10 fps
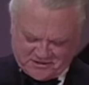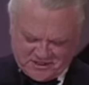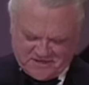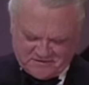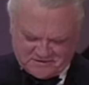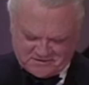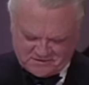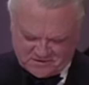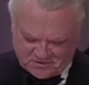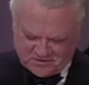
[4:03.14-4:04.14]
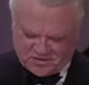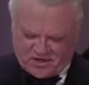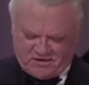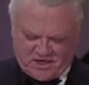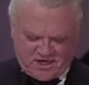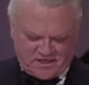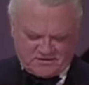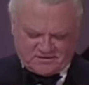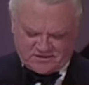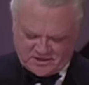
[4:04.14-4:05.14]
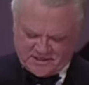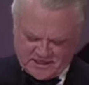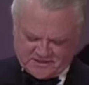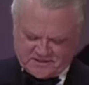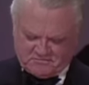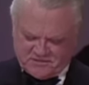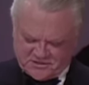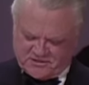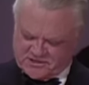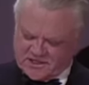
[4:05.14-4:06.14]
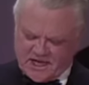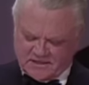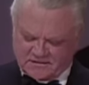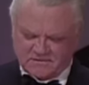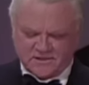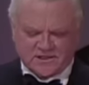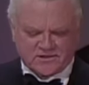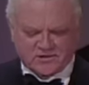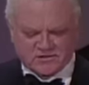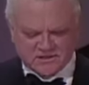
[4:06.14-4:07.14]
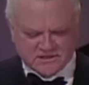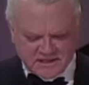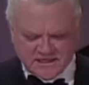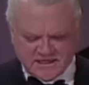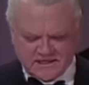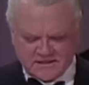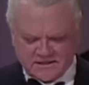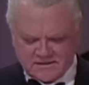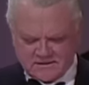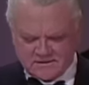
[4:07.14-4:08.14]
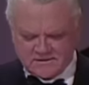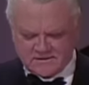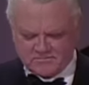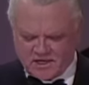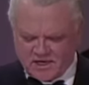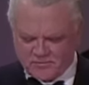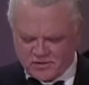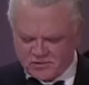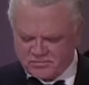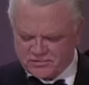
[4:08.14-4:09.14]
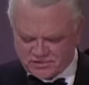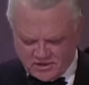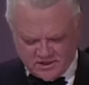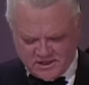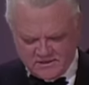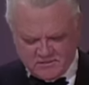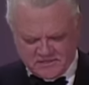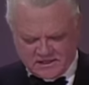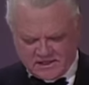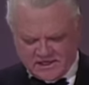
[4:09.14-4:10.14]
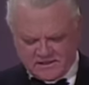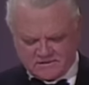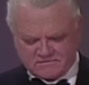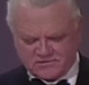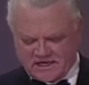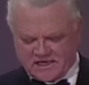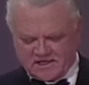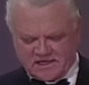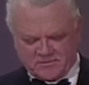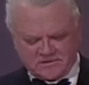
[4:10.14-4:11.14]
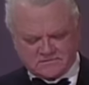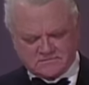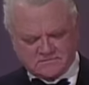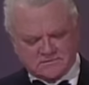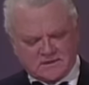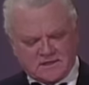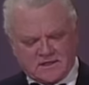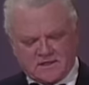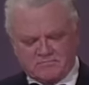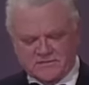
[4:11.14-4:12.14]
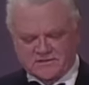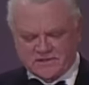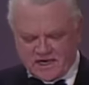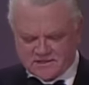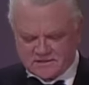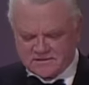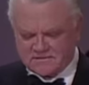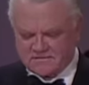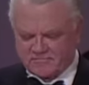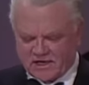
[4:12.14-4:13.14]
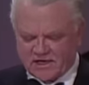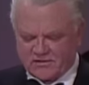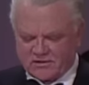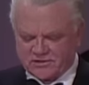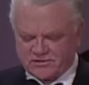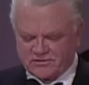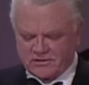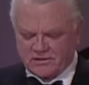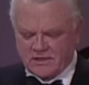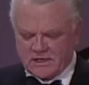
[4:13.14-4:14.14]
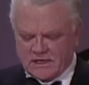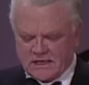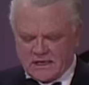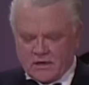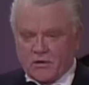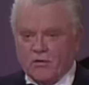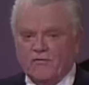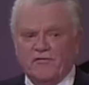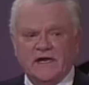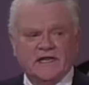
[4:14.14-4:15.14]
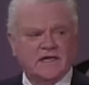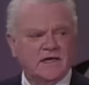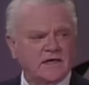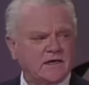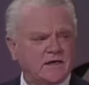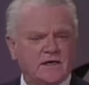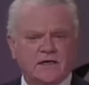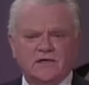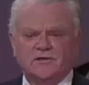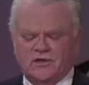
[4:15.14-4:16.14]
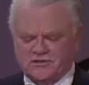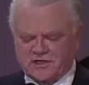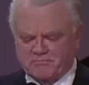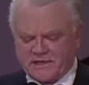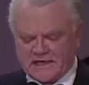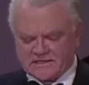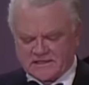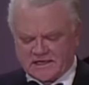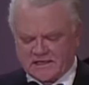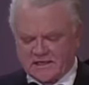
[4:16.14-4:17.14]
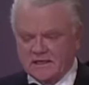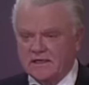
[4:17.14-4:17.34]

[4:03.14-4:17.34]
Stevens, Sue Torog, Chuck Heston, Mr. Scott, Deodora's Day, Bob Hope, Shirley MacLaine, Jack Lemmon, Miss Tyson, Frank Gorshin, oh, Frankie, just in passing,